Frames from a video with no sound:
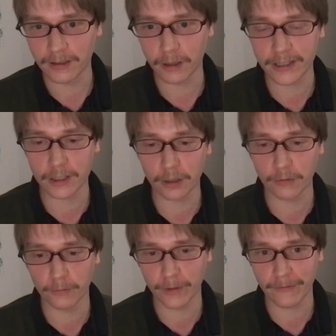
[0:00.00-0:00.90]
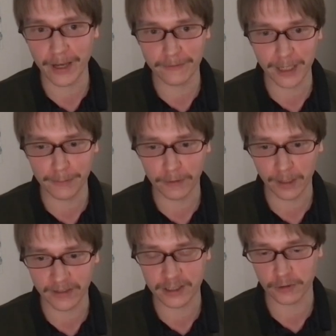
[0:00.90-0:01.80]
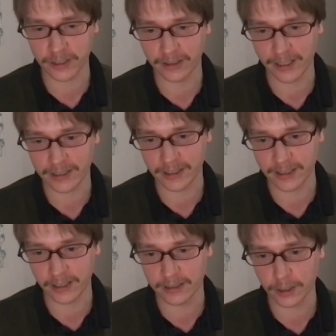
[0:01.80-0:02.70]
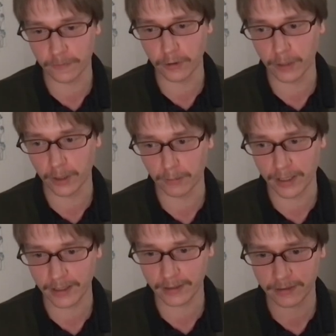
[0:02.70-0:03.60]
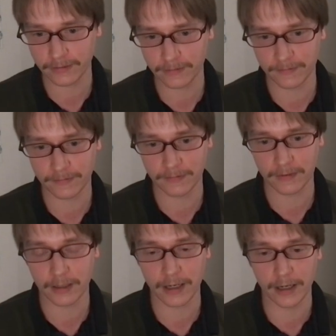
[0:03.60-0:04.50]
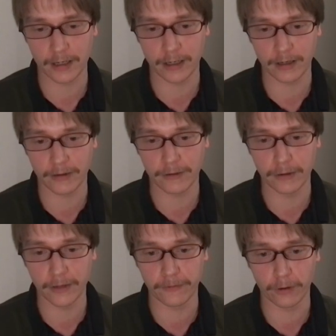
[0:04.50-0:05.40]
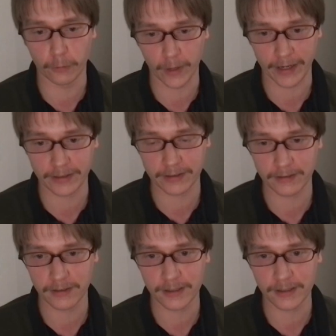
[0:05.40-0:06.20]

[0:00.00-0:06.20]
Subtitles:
Okay, so we have the number of living stones here, that's easier. So 41 black and 34 white.